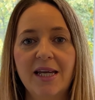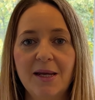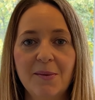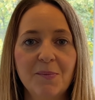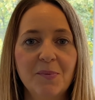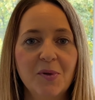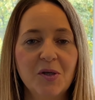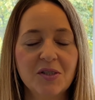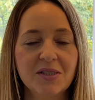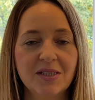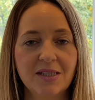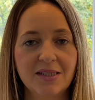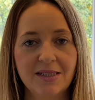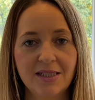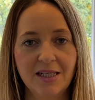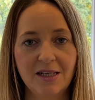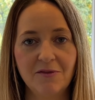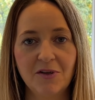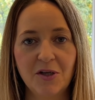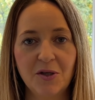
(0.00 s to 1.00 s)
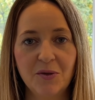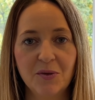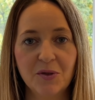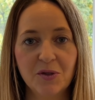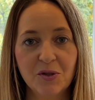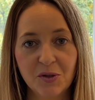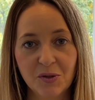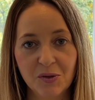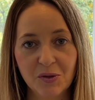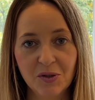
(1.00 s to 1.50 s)
Inbox Zero
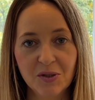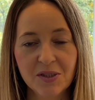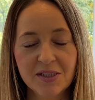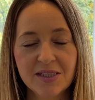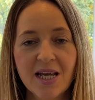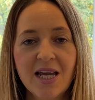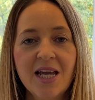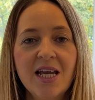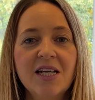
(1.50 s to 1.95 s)
course.